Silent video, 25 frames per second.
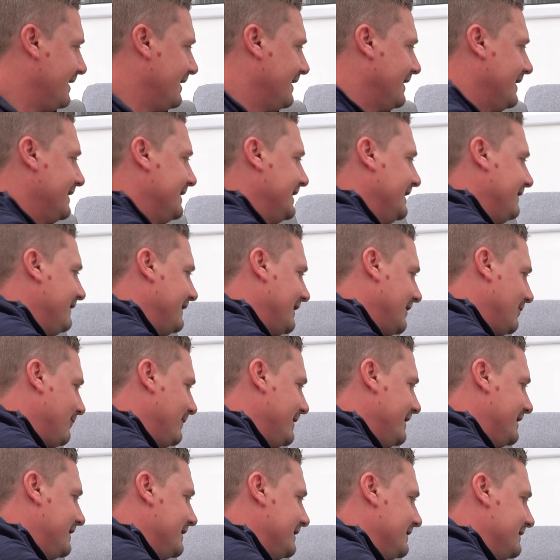And in there
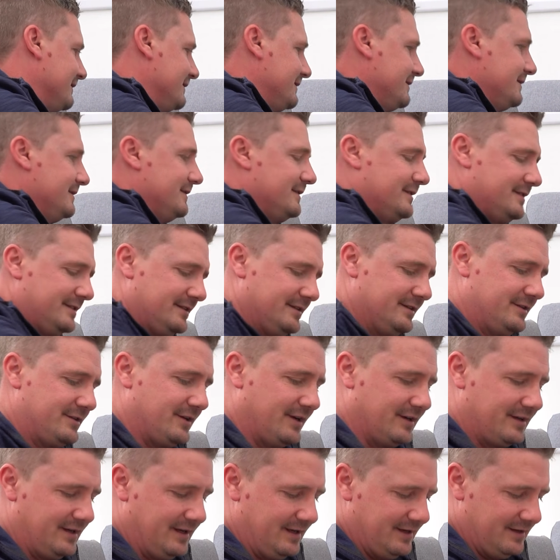we can
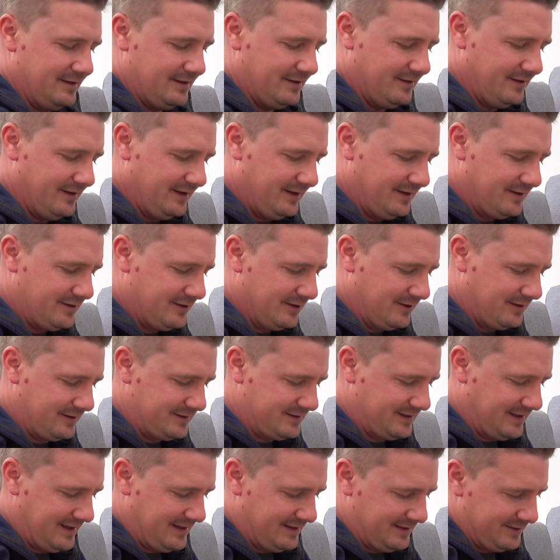chuck in the cook
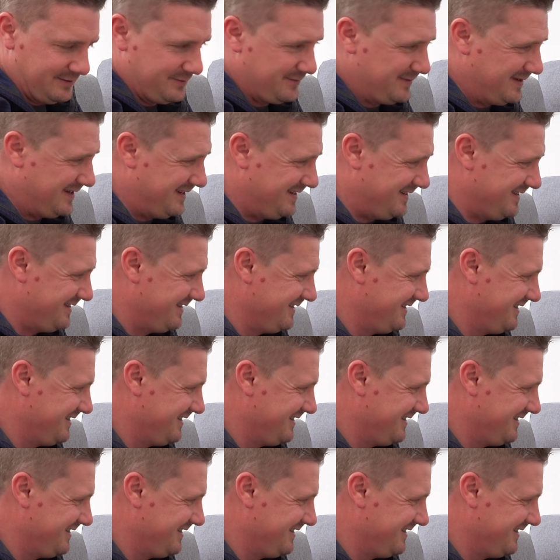set as well.